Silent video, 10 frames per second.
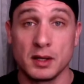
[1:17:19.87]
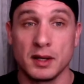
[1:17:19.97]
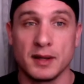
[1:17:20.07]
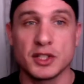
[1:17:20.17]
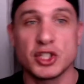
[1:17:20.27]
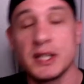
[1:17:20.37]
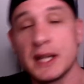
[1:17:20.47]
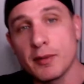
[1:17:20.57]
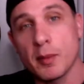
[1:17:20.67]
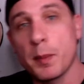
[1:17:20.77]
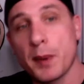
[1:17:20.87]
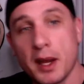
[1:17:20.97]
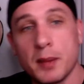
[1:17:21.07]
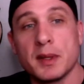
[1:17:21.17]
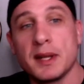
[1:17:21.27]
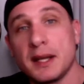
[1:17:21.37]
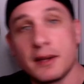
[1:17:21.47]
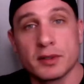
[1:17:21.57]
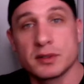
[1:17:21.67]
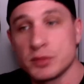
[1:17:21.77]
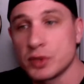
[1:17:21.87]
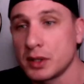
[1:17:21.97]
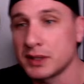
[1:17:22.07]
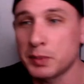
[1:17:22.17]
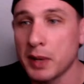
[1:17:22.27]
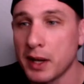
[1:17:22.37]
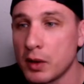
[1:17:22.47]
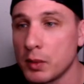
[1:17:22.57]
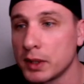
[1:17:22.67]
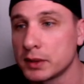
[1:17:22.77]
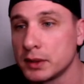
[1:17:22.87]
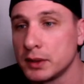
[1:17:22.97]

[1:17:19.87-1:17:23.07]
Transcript: And she'd give them a pipe and they'd give her some drugs. That's probably how it worked.